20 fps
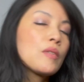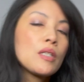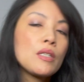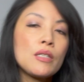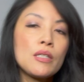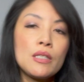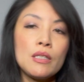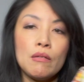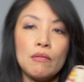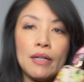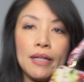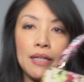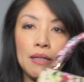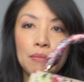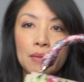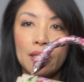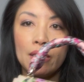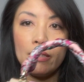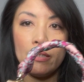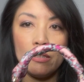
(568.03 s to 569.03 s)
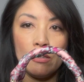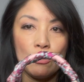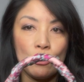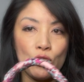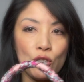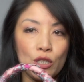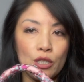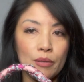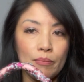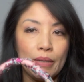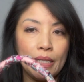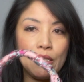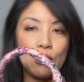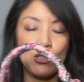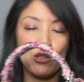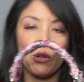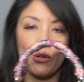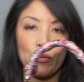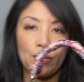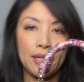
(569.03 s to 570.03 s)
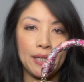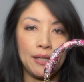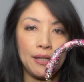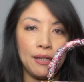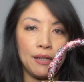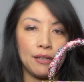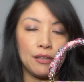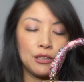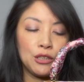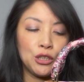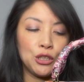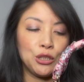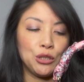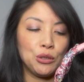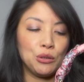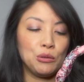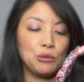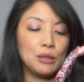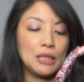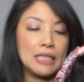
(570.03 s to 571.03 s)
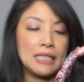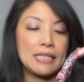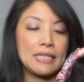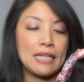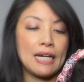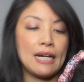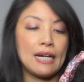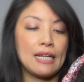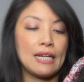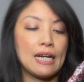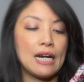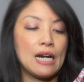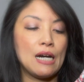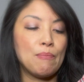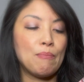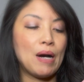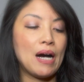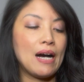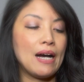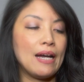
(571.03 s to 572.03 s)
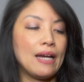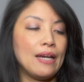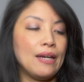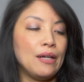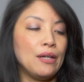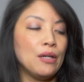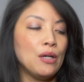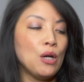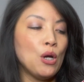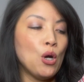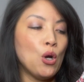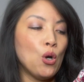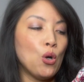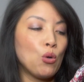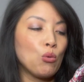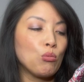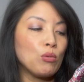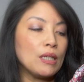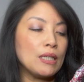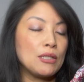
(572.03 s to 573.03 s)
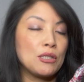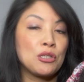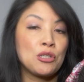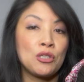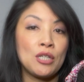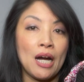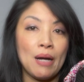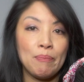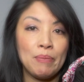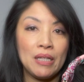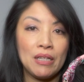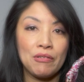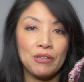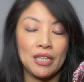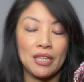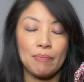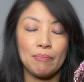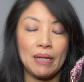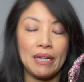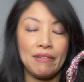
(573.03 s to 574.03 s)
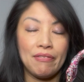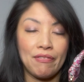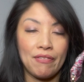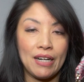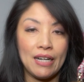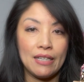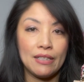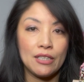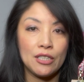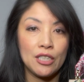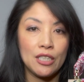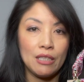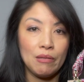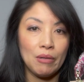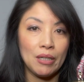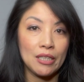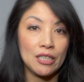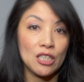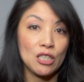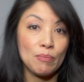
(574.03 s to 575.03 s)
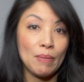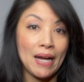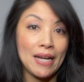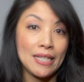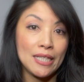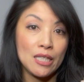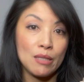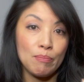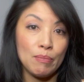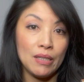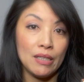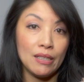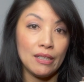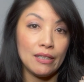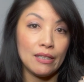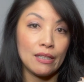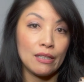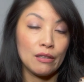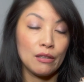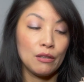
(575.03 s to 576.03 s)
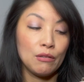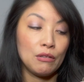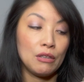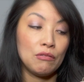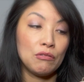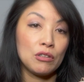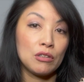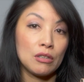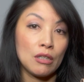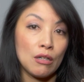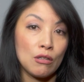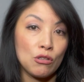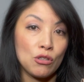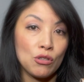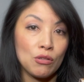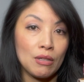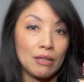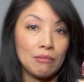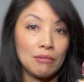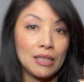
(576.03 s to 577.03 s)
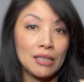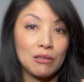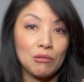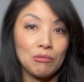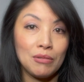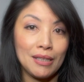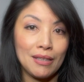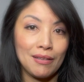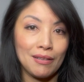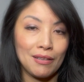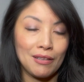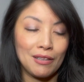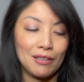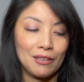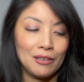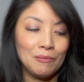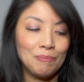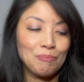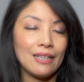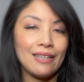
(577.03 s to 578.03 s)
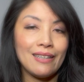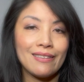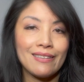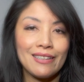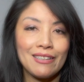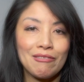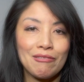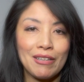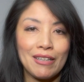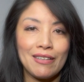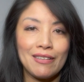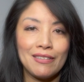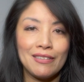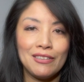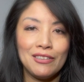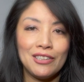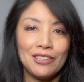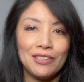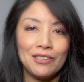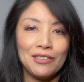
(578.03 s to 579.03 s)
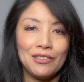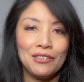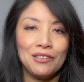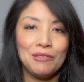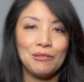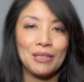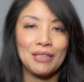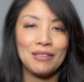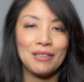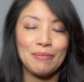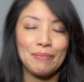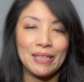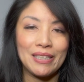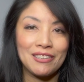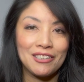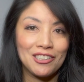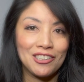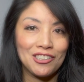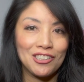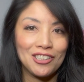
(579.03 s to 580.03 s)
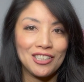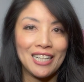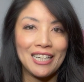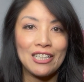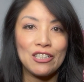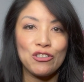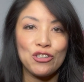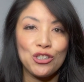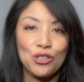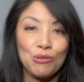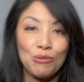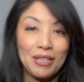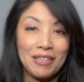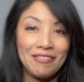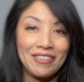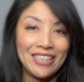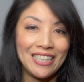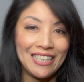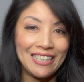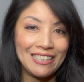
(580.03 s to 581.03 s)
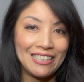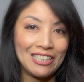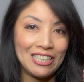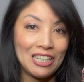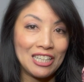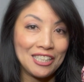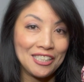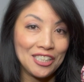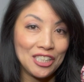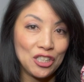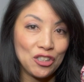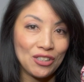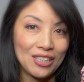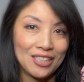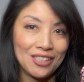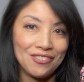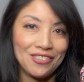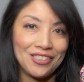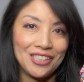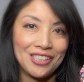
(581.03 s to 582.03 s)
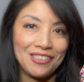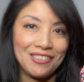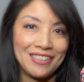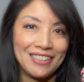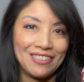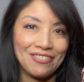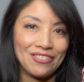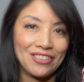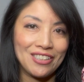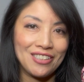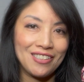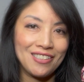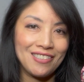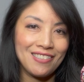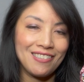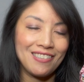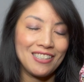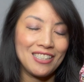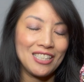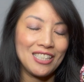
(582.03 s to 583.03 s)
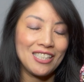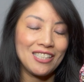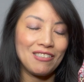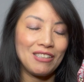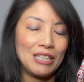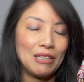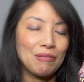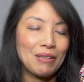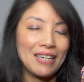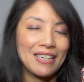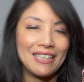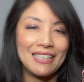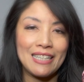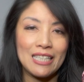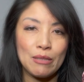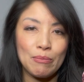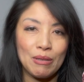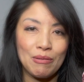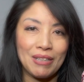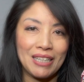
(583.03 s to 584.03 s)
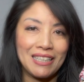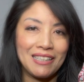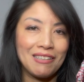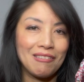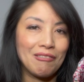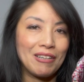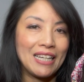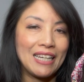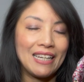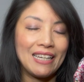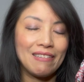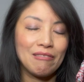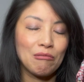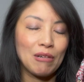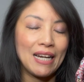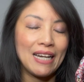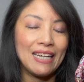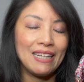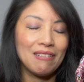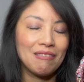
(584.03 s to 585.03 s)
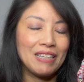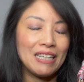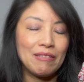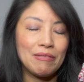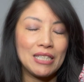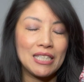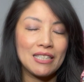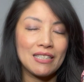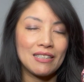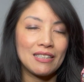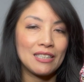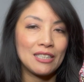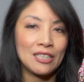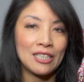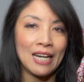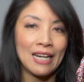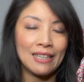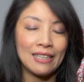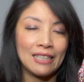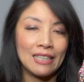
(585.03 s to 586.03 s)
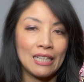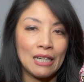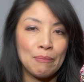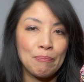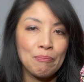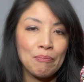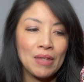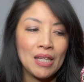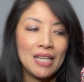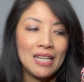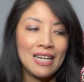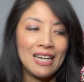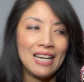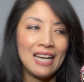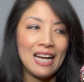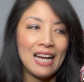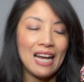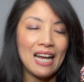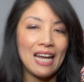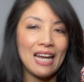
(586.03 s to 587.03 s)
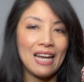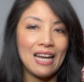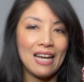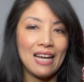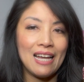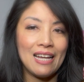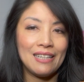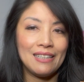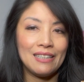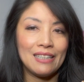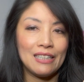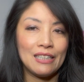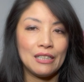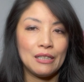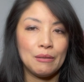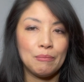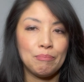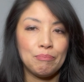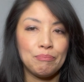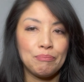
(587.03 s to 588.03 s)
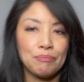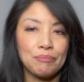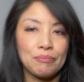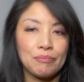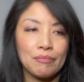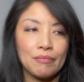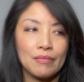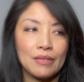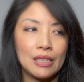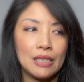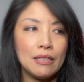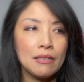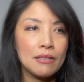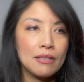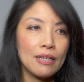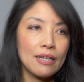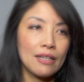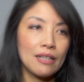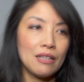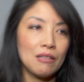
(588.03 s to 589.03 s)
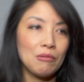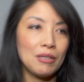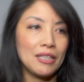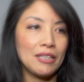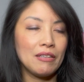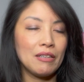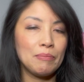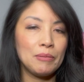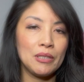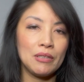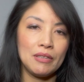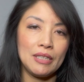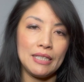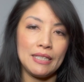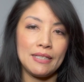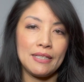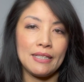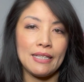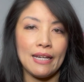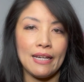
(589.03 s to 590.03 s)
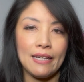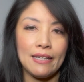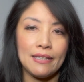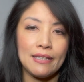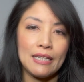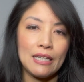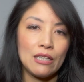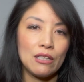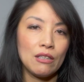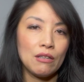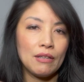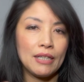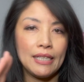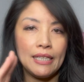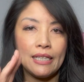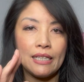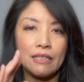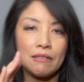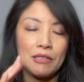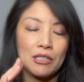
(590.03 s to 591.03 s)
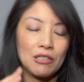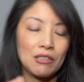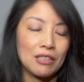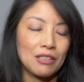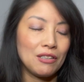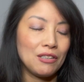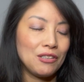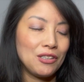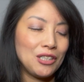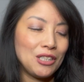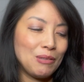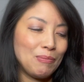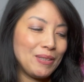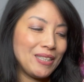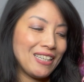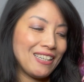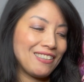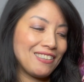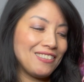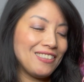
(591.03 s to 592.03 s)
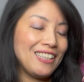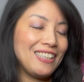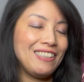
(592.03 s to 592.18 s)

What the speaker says: So I am going to insert my story here too, is that I was shopping with my friend. She wanted to buy a Speedy at Louis Vuitton, so I went with her and I ran into one of the managers that I used to work with. He had actually transferred to a different store, so he recognized me right away. Right away we started chatting it up. And he's like, oh, what are you up to these days? He had no idea I was doing a YouTube channel.